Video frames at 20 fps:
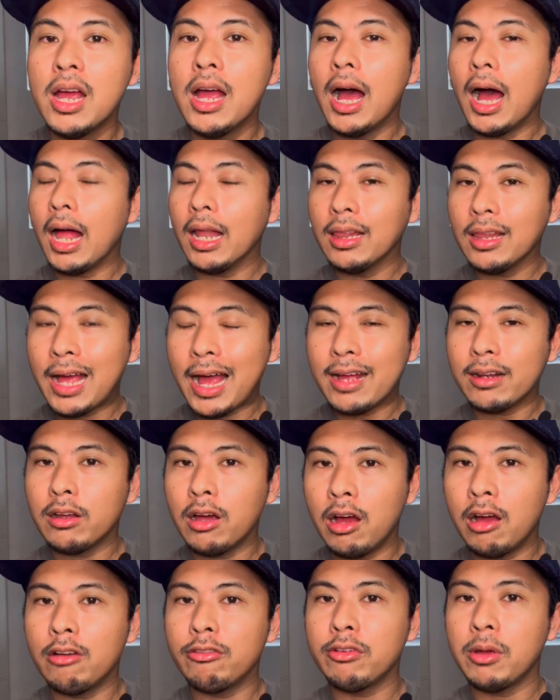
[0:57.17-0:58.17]
a lot
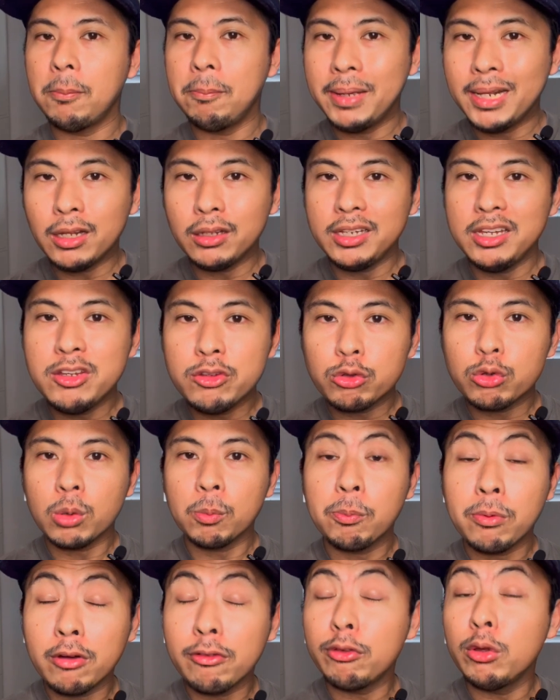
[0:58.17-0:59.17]
of Middle Eastern
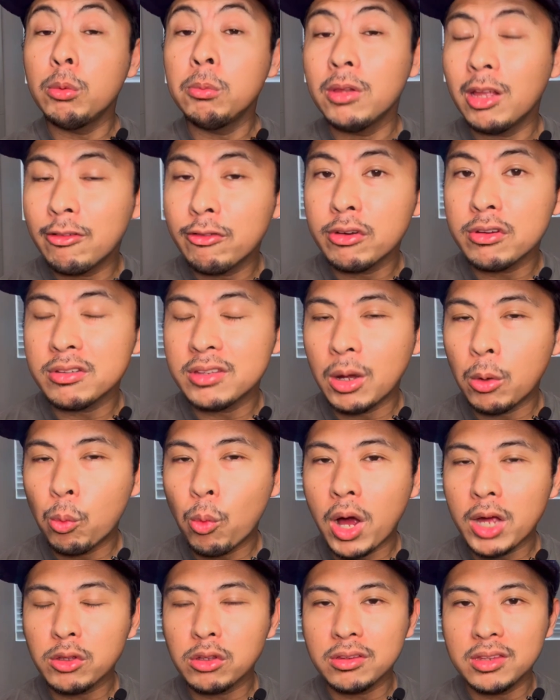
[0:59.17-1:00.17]
perfume lovers that
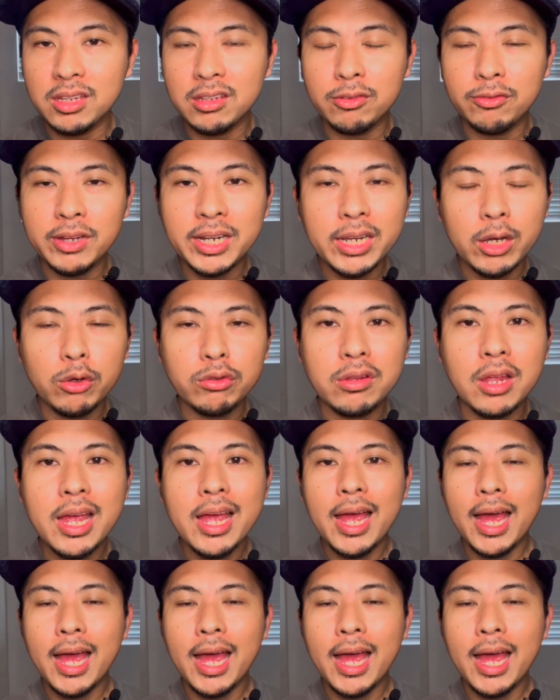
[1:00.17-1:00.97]
watch these videos.